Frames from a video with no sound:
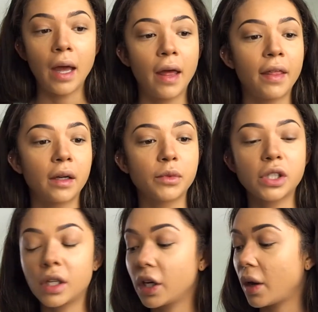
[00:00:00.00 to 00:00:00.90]
And then I'm
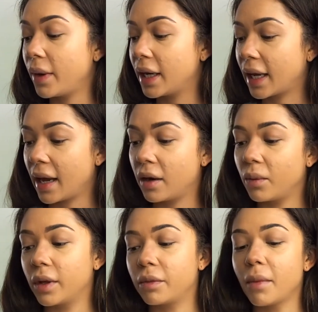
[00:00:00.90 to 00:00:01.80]
just going to go in again
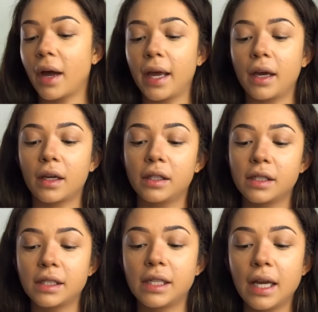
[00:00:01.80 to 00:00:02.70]
with my
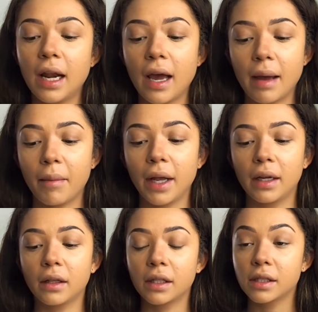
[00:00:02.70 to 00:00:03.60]
concealer and my
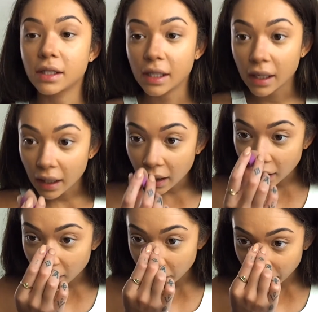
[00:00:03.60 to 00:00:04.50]
little
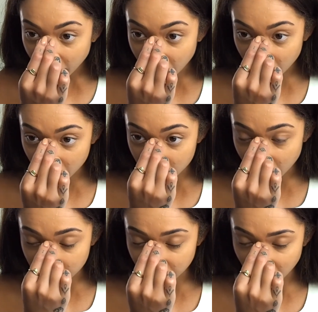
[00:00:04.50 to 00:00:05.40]
concealer powder
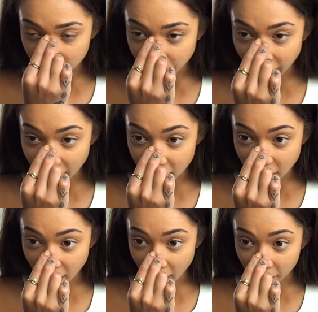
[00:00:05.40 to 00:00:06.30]

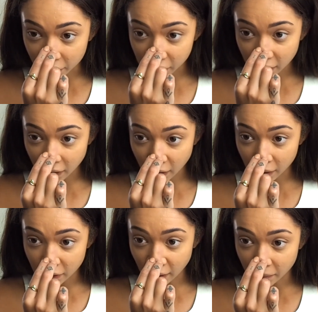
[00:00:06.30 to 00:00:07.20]
blender, and we're just going to go
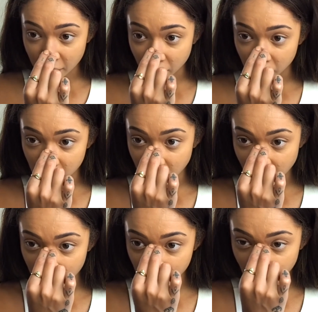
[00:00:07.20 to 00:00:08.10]
down the middle just to
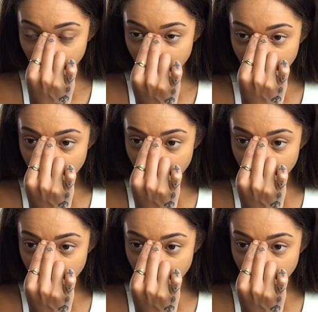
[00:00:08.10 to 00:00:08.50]
make sure